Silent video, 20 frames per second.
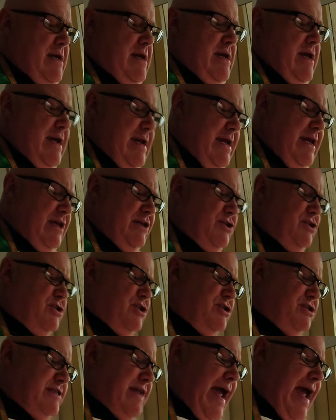it is
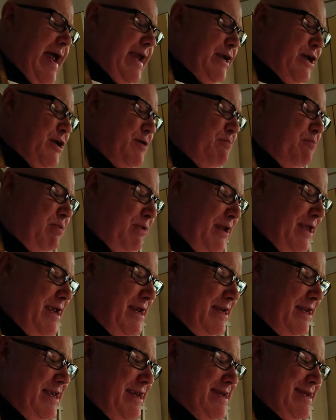to stand
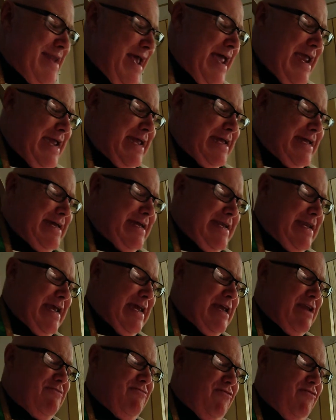completely naked in